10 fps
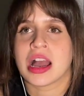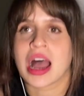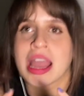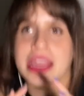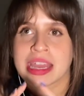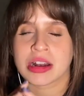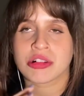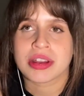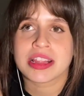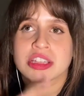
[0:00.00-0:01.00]
I can
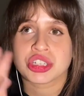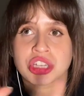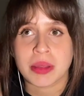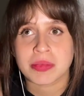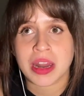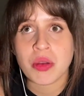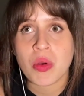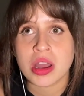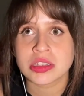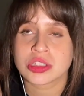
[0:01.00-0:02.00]
create the shape that I
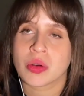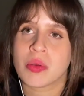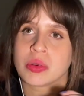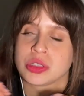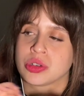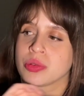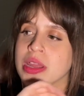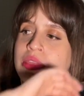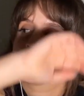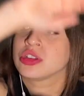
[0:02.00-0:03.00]
want. So I want to
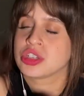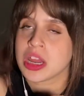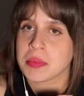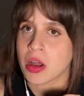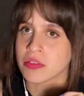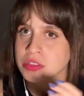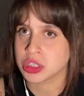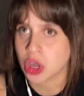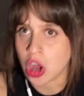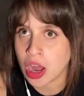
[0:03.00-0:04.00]
create the shape of the
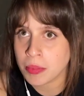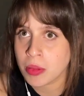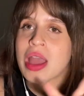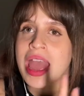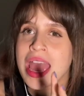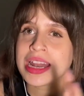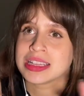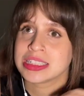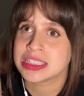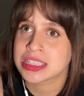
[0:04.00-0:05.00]
top and
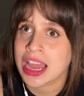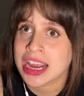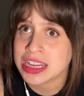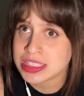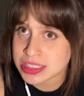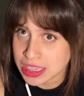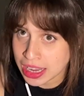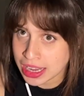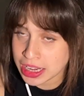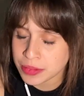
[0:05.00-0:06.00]
the design
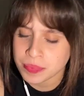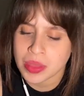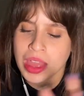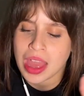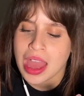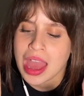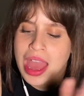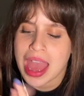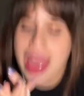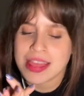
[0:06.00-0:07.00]
inside.
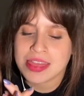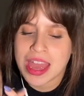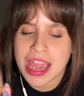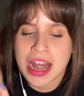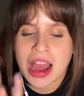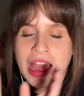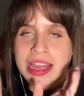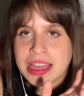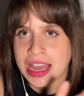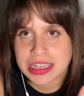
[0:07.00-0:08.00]
And then I
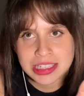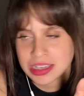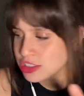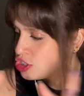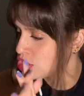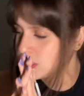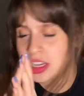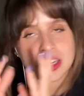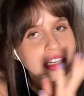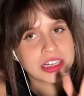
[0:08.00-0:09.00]
get just
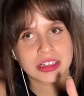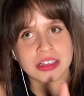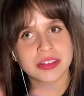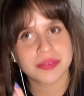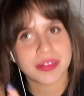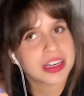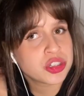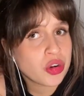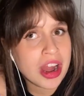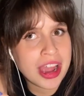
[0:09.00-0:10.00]
a needle and a
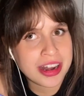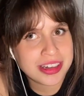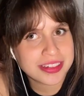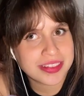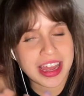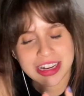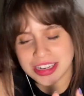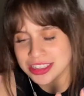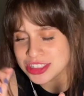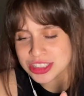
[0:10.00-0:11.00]
thread and
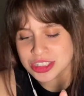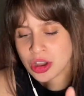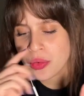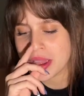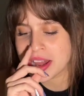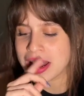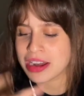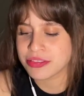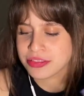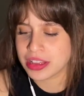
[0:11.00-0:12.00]
I just go in
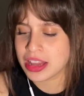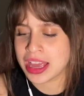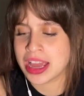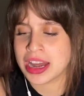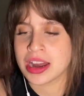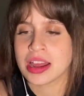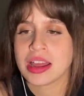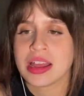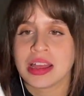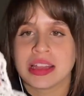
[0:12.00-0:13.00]
and fill in
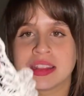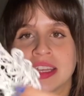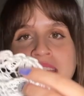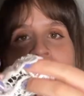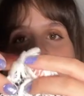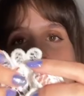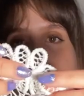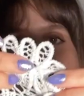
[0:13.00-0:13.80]
the gaps